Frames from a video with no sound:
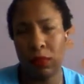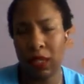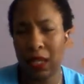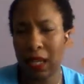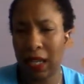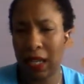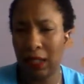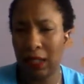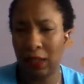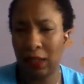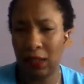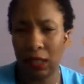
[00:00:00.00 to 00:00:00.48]

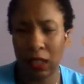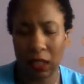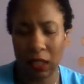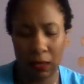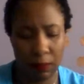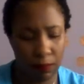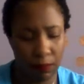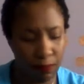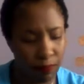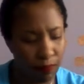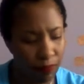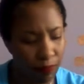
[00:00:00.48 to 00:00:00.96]
But yes,
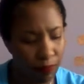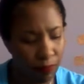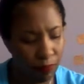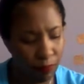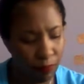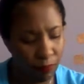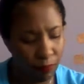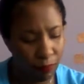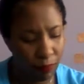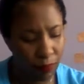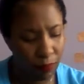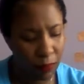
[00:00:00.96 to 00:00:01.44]

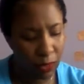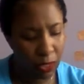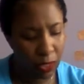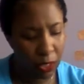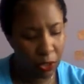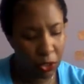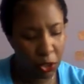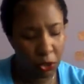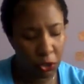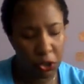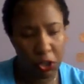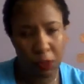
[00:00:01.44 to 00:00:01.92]

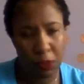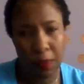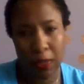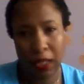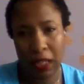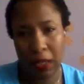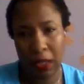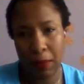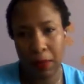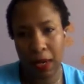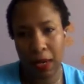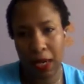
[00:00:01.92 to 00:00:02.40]
so
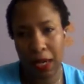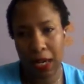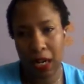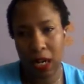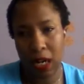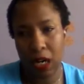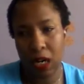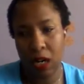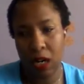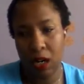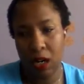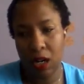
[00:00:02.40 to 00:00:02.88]
smelling
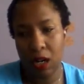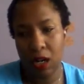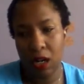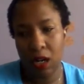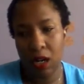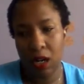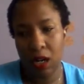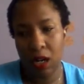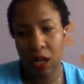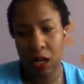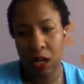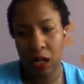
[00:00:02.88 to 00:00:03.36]
money.
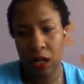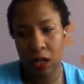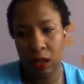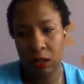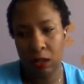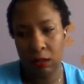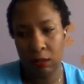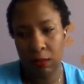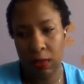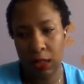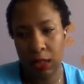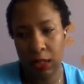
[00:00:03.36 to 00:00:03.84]

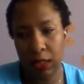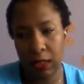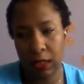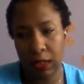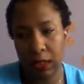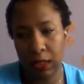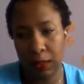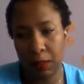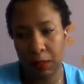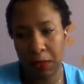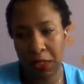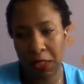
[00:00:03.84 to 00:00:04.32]
Um, let
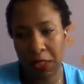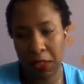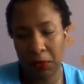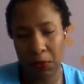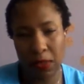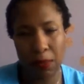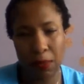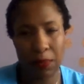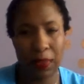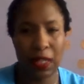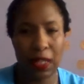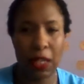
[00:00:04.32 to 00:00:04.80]
me see,
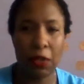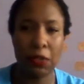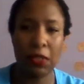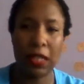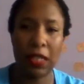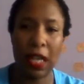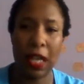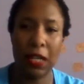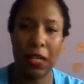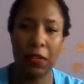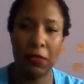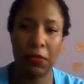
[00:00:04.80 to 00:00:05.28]
something else
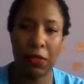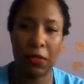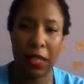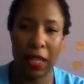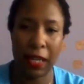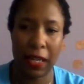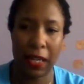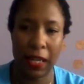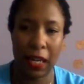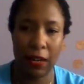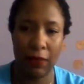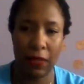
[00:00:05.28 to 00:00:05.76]
that I'm just
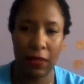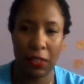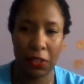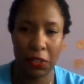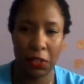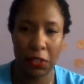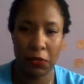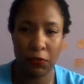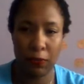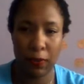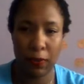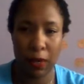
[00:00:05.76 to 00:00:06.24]
thinking of. I
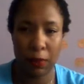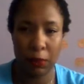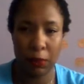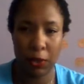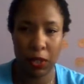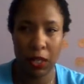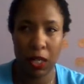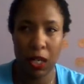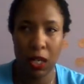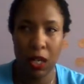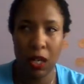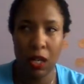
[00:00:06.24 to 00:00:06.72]
just remembered.